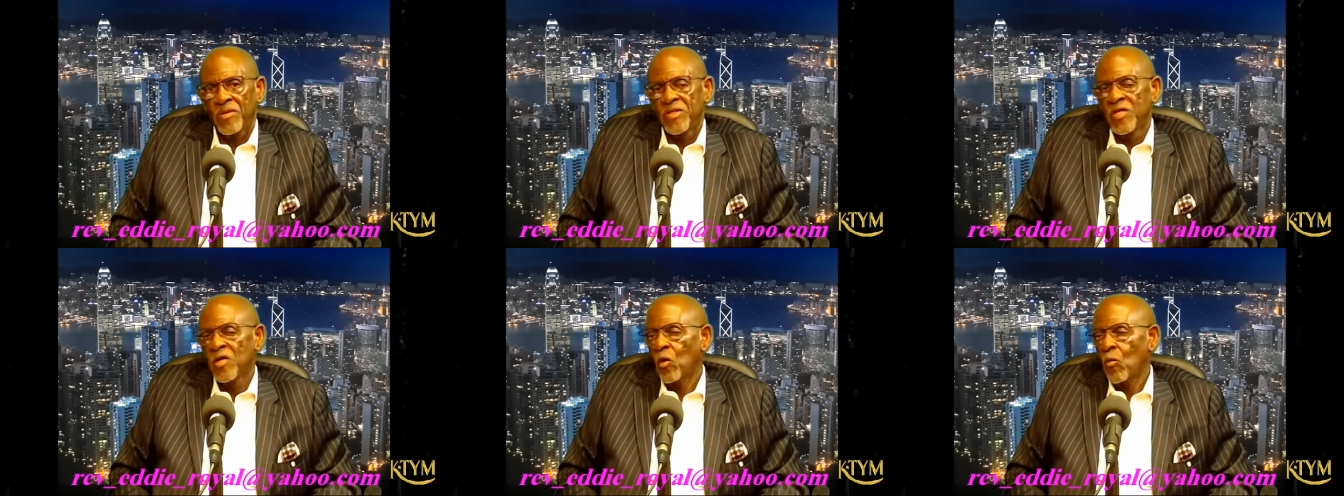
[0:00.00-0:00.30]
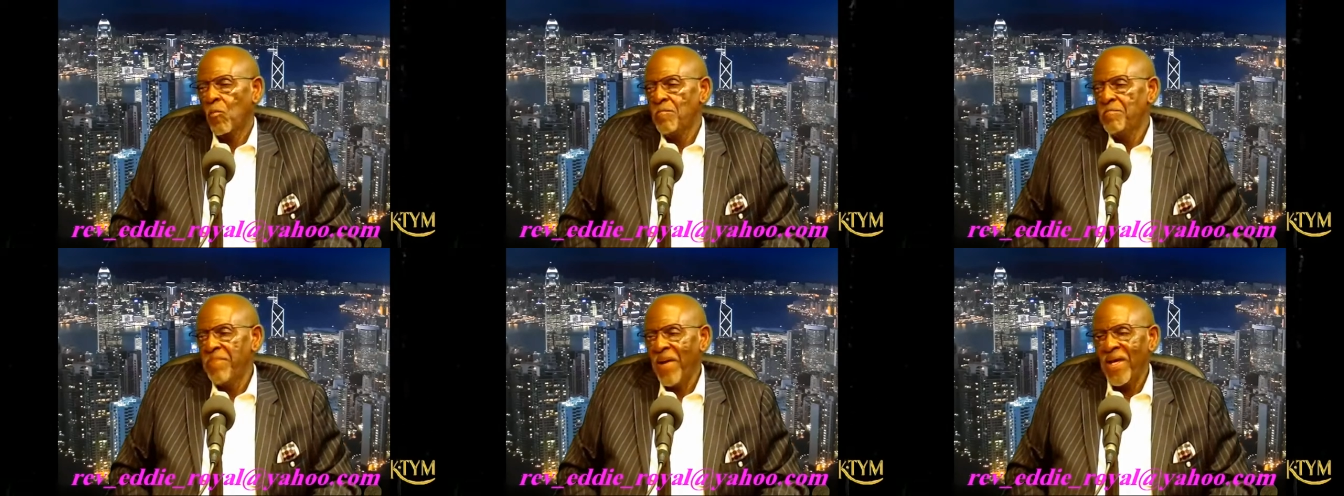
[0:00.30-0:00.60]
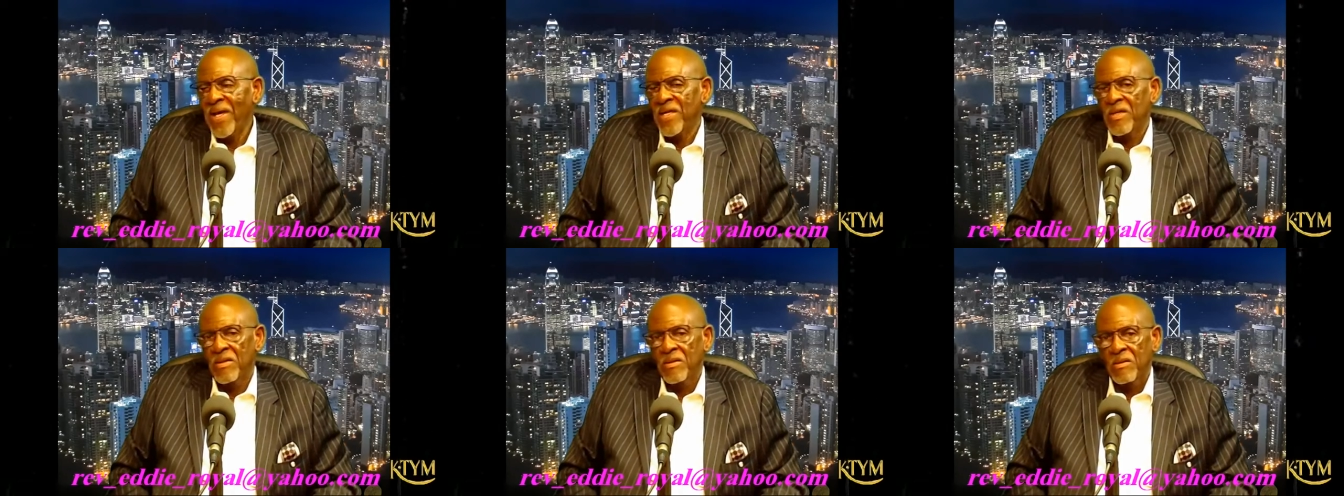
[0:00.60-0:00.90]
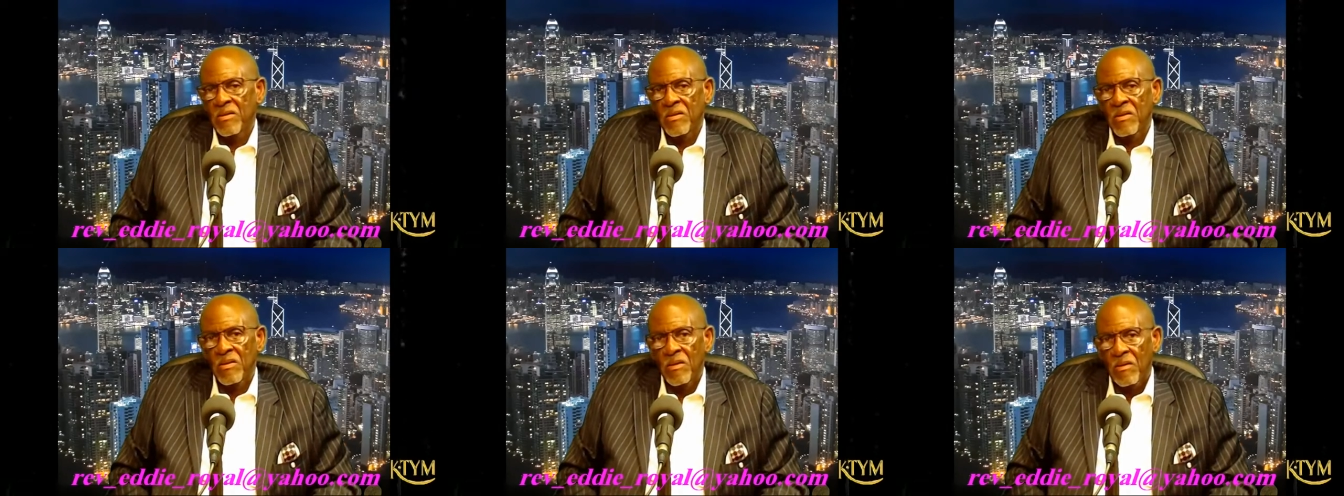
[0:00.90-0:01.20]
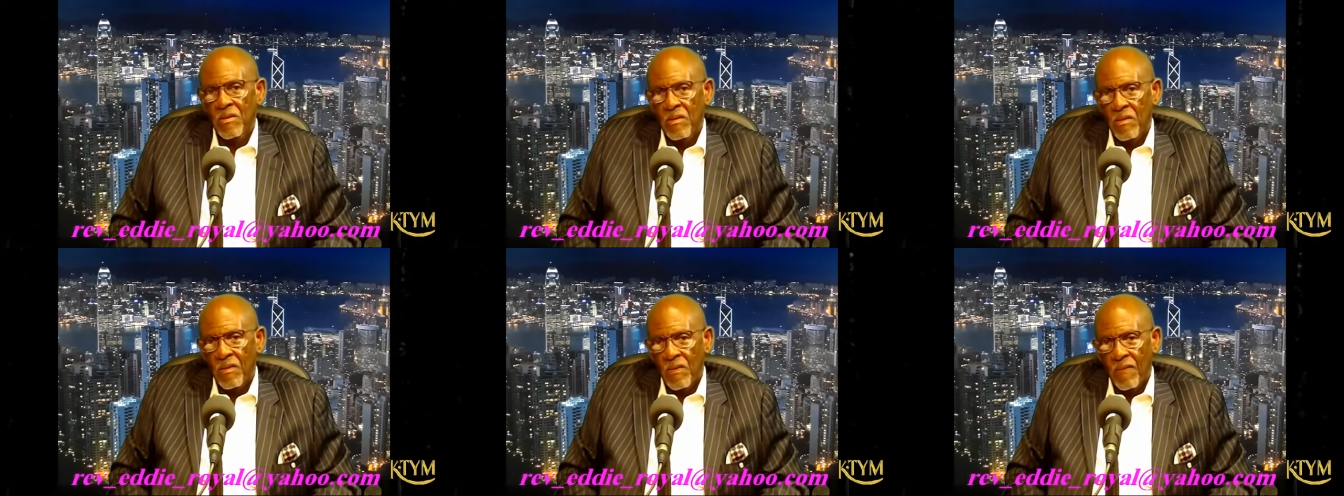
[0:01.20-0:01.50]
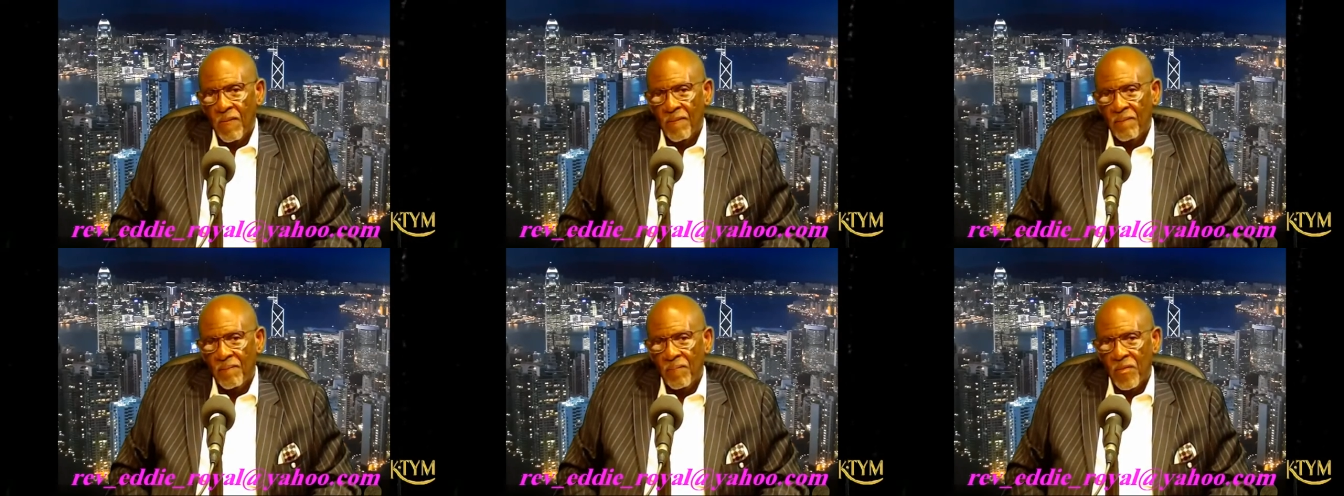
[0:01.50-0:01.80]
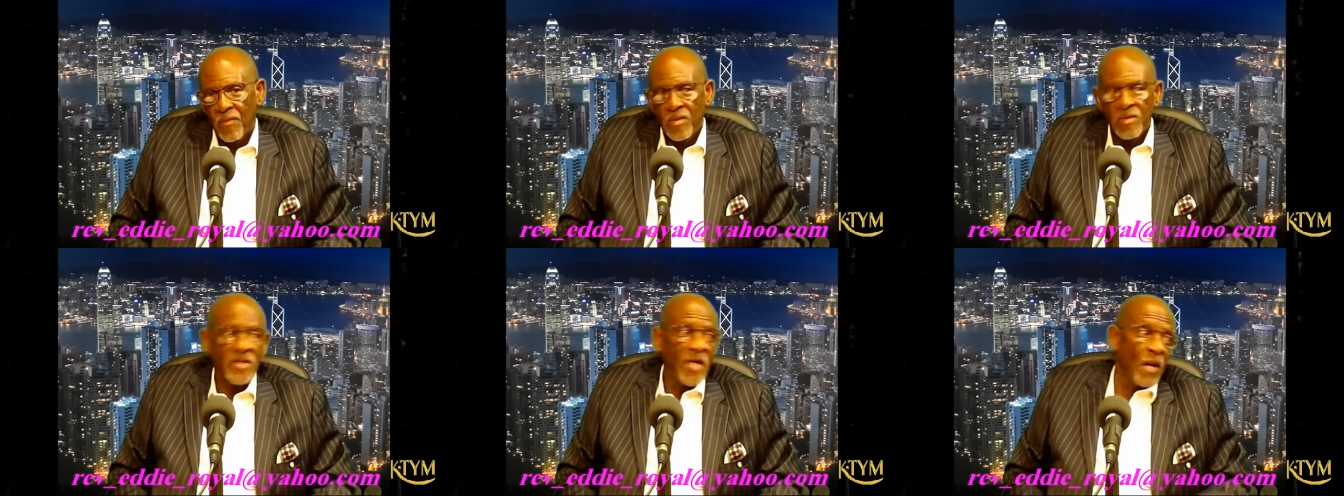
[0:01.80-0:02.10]
Then obey it.
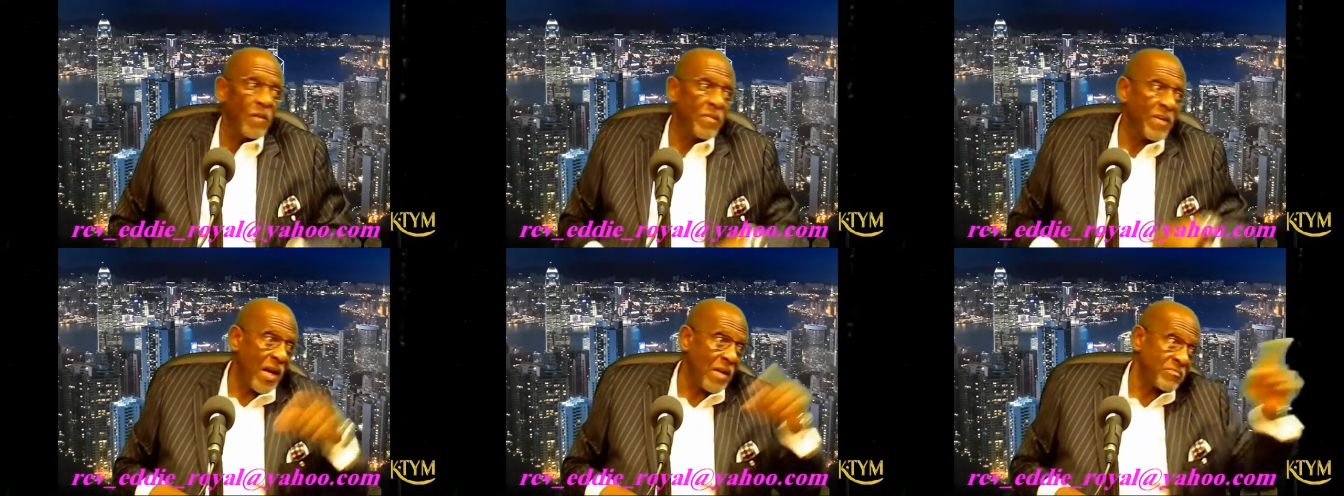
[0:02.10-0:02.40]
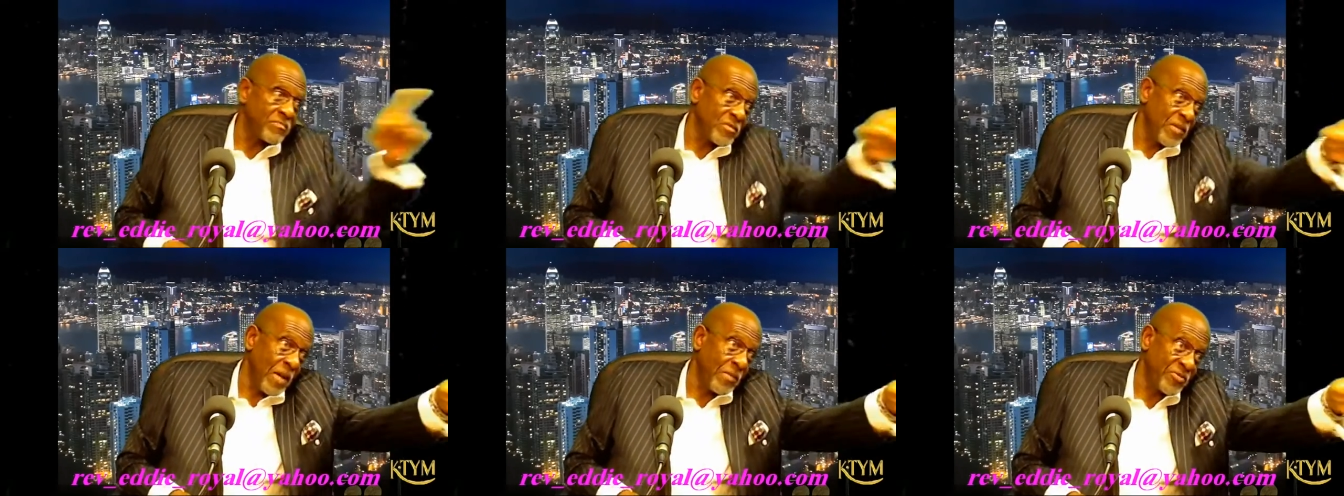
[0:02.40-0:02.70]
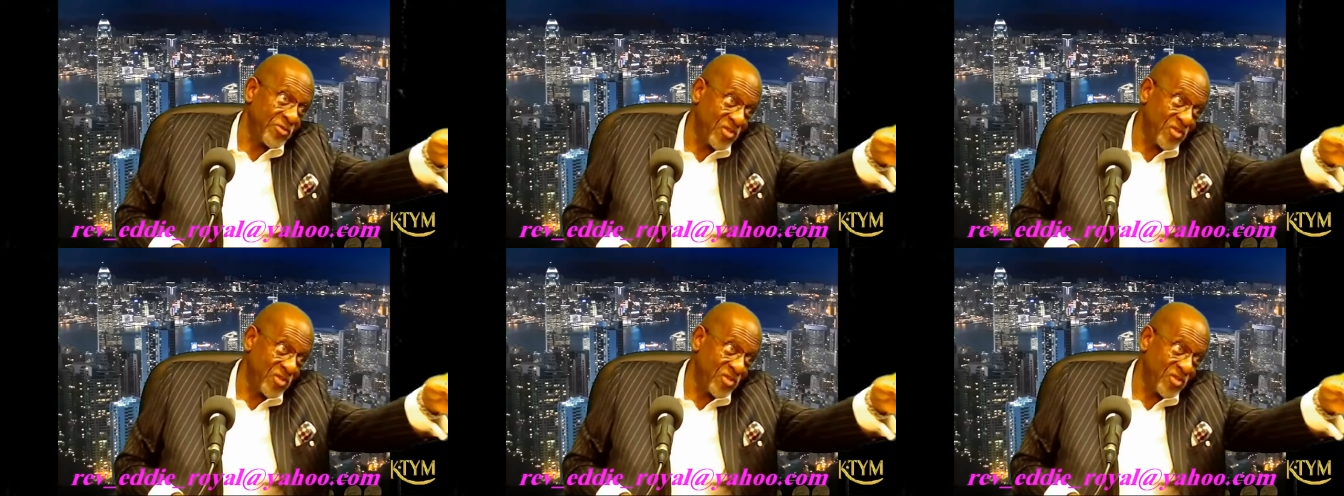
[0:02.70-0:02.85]
Yeah, but I'm, I'm